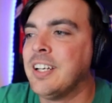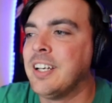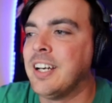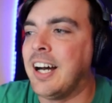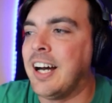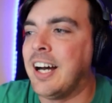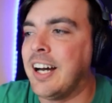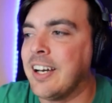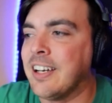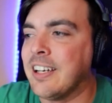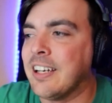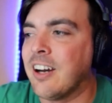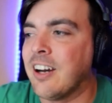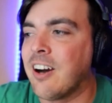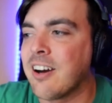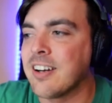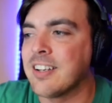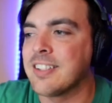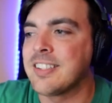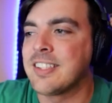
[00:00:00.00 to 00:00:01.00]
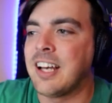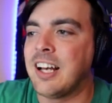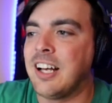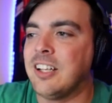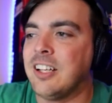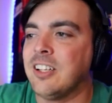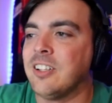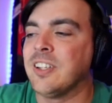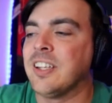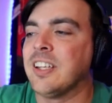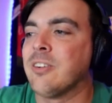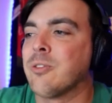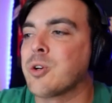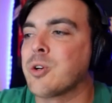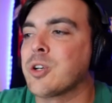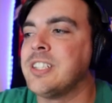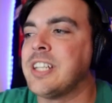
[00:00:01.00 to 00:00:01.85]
uh, RSL were